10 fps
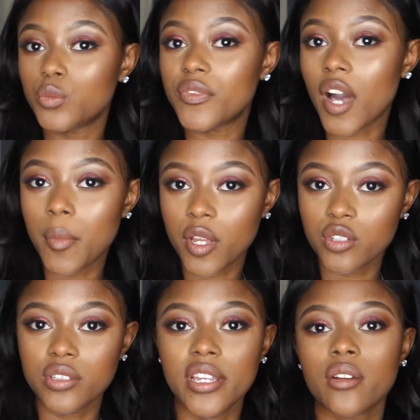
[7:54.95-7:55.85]
Without burning
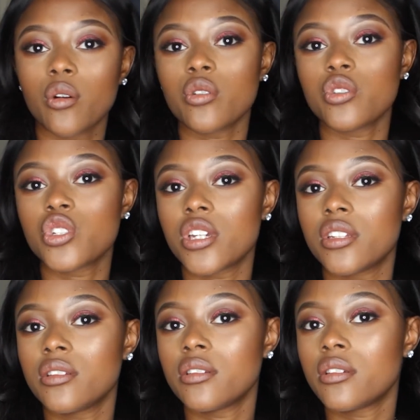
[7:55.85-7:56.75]
your neck or your
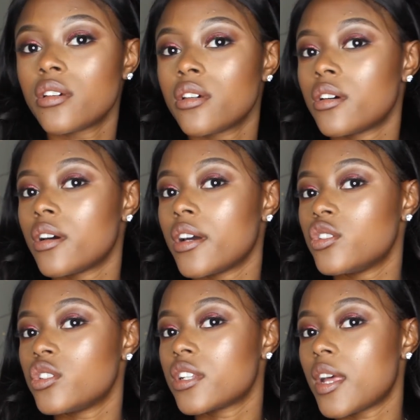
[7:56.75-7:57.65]
chin, I
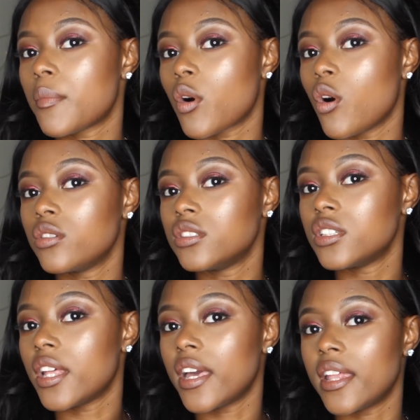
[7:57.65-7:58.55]
usually clamp onto
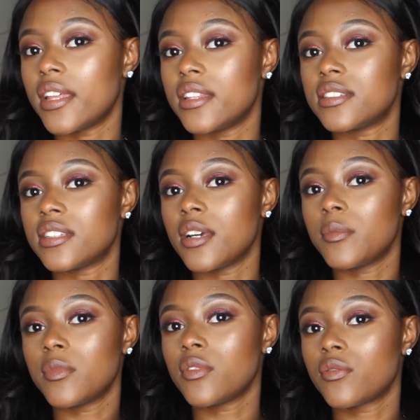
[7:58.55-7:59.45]
the hair this
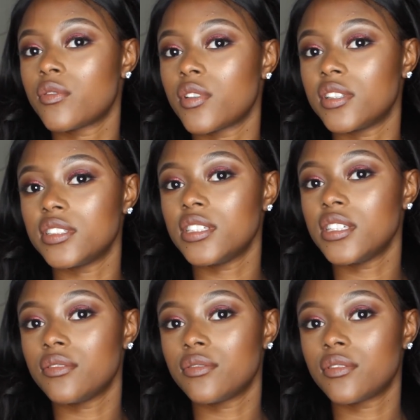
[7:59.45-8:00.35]
time, underneath.